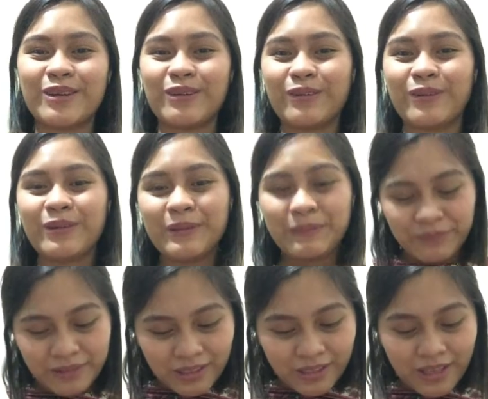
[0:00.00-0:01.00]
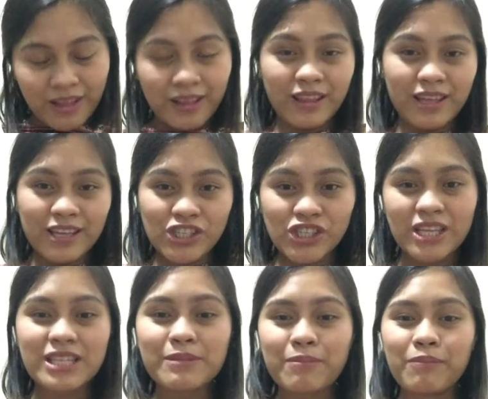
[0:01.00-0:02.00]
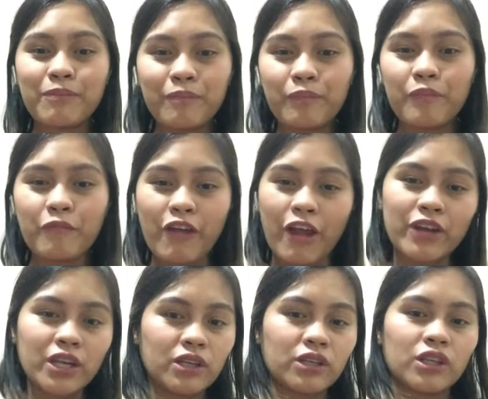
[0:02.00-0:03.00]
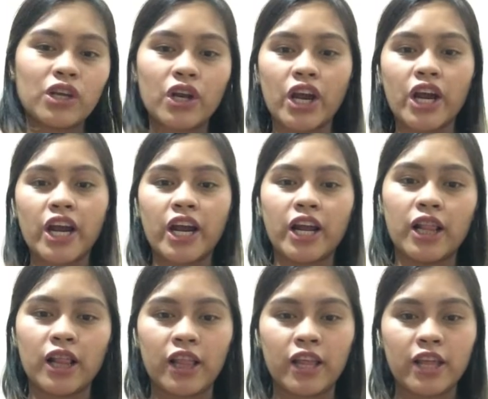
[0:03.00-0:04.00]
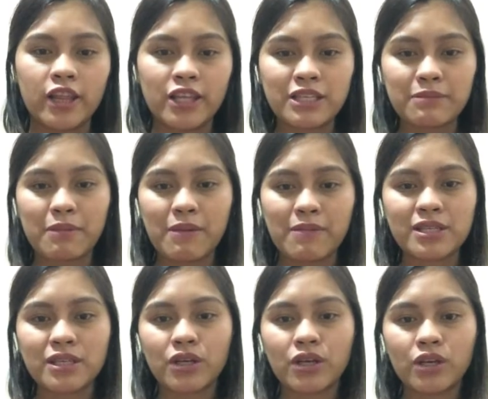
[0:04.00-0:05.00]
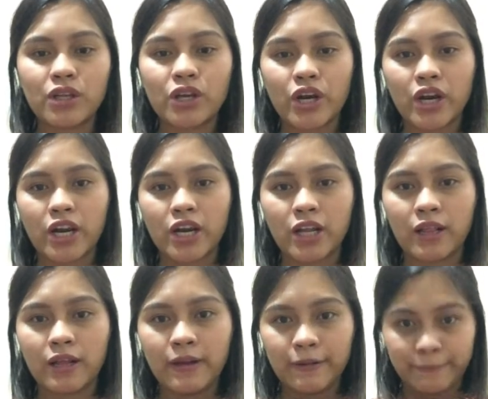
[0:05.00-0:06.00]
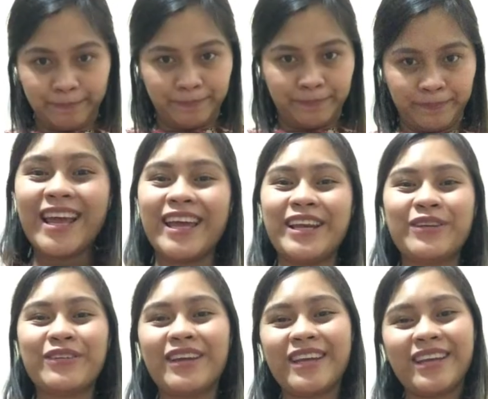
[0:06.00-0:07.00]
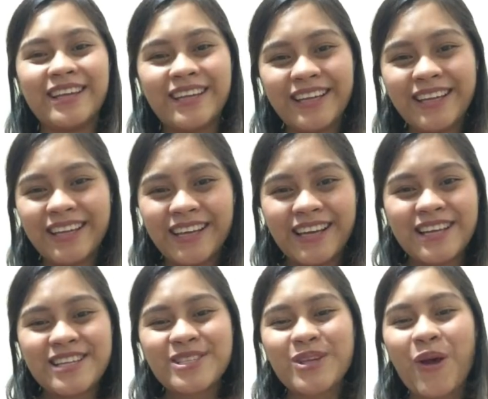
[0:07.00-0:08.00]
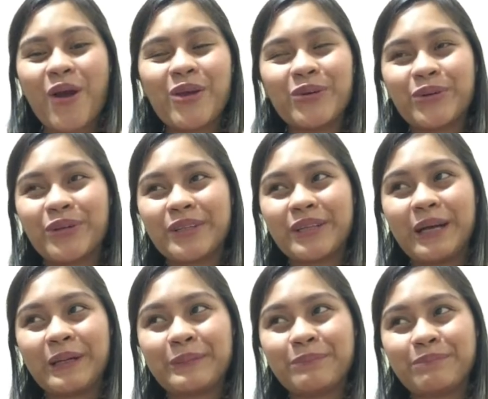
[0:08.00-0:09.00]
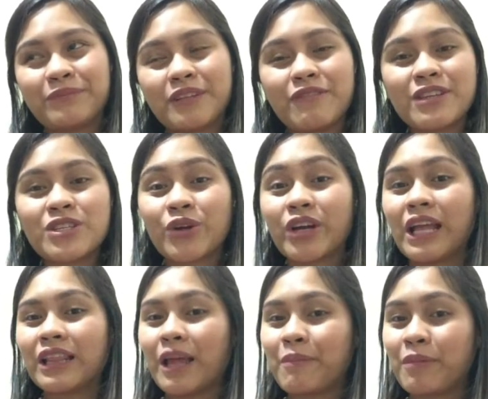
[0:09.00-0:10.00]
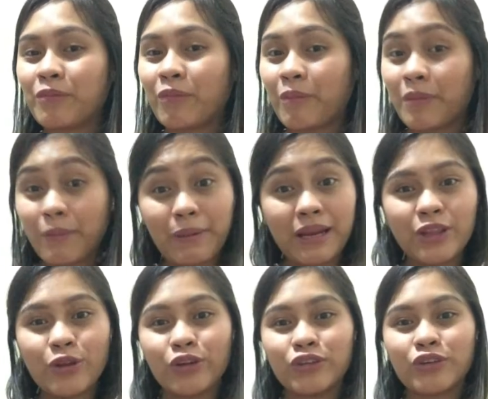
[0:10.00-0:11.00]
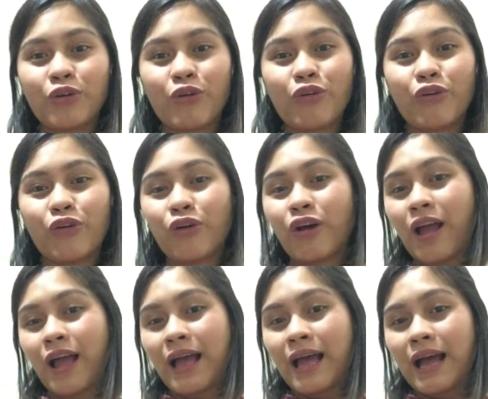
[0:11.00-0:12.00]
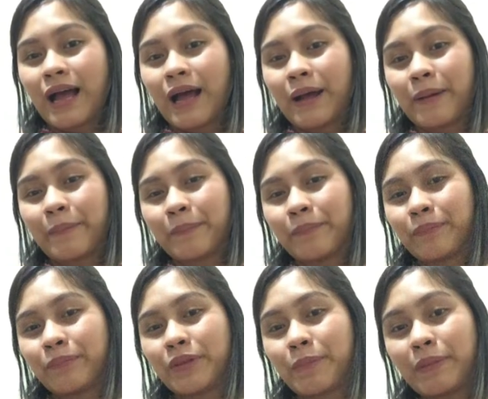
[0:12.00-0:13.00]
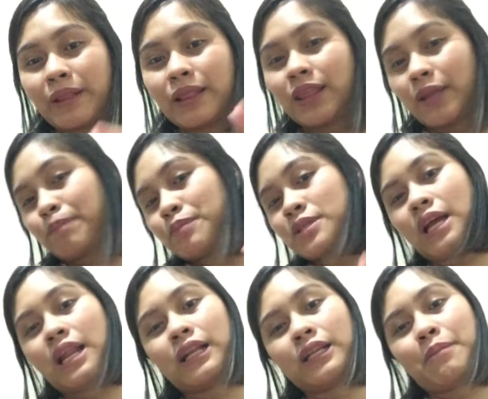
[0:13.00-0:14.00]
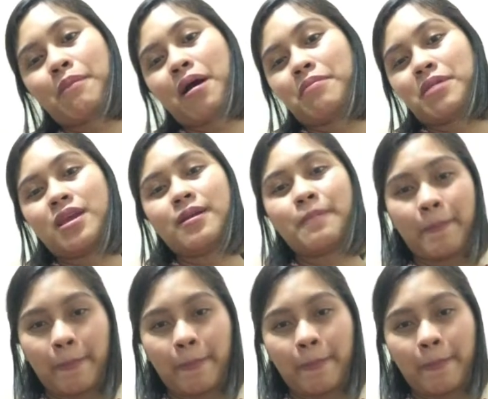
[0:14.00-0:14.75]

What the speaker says: So, she is a very good girl. This baby is a good girl. Anyway, so ayun, Divisoria, ang dami mo mabibili doon kung tipid tips ka lang na mami.